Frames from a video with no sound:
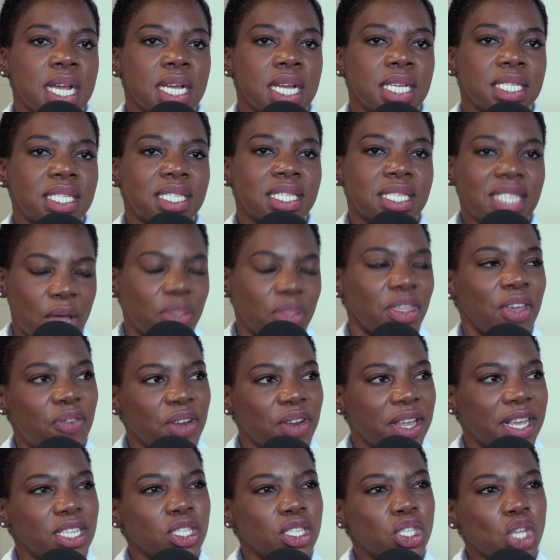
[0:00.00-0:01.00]
South
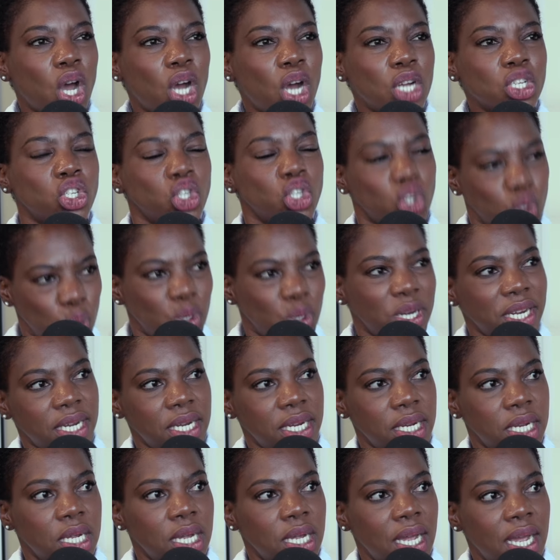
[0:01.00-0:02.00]
Africans are
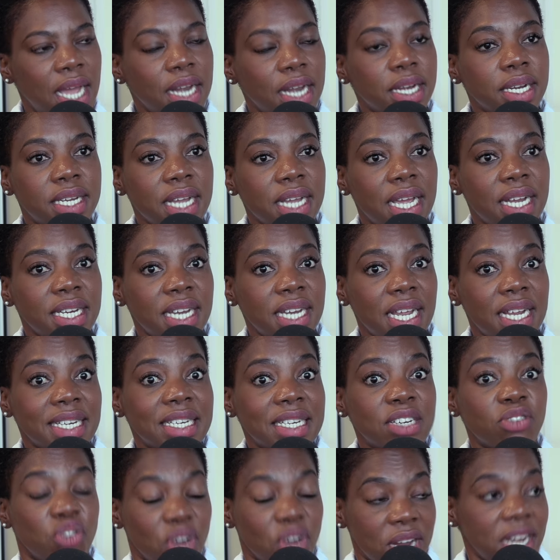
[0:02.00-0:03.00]
duly and, and,
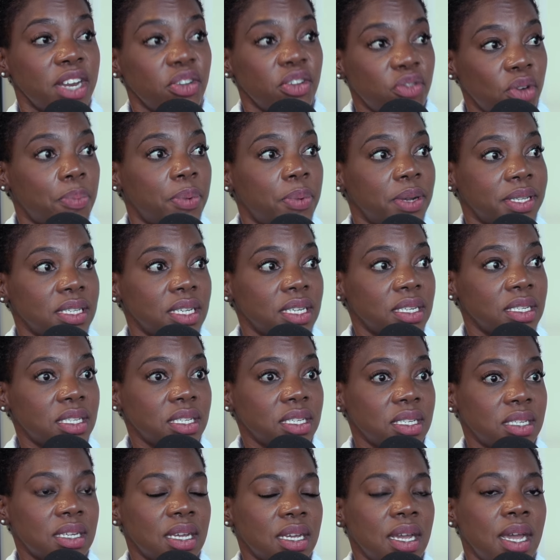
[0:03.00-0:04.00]
and really
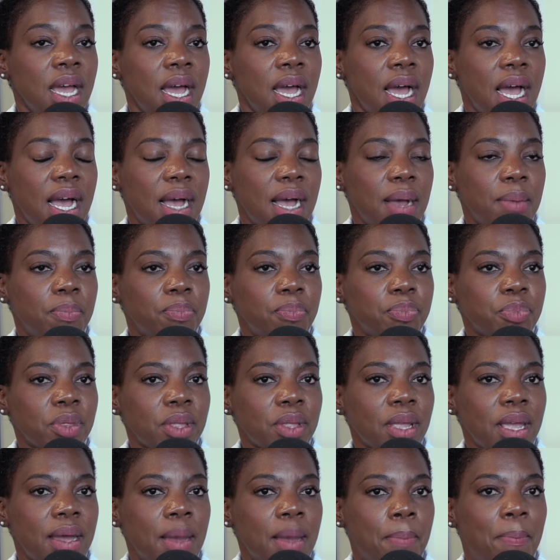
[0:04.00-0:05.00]
represented um,
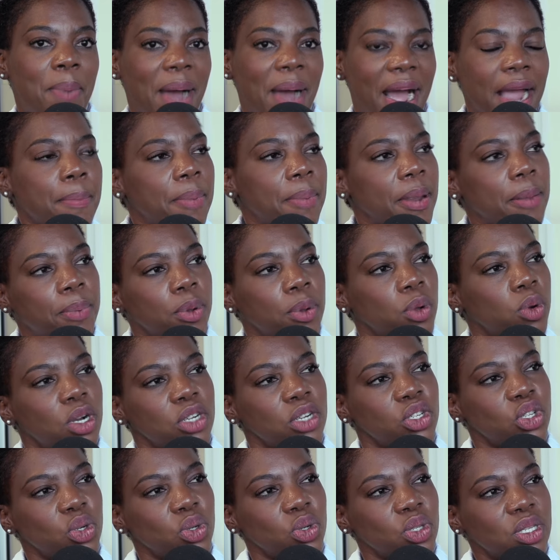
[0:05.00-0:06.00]
uh, by people who are
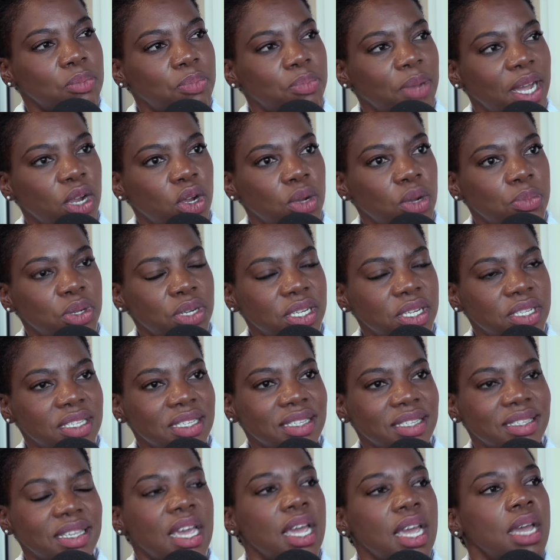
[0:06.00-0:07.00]
chosen by
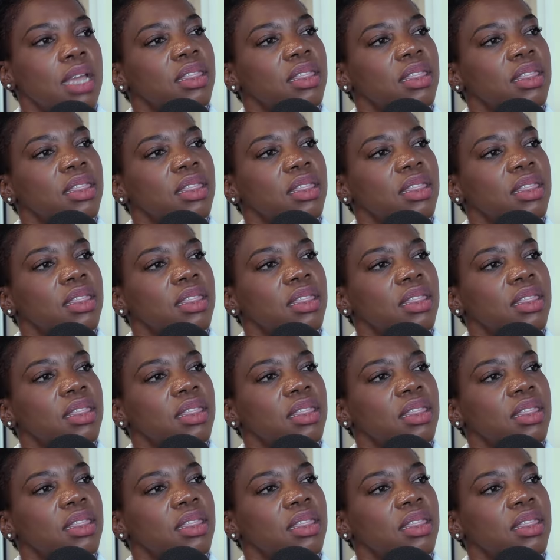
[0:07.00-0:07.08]
communities.